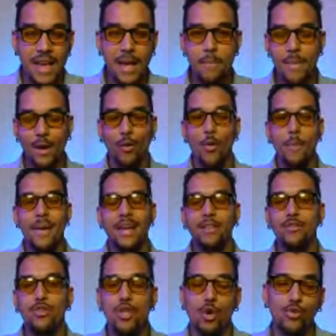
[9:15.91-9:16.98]
It would make
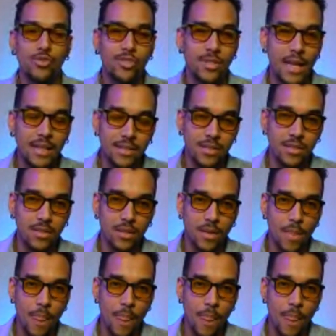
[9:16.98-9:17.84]
no sense,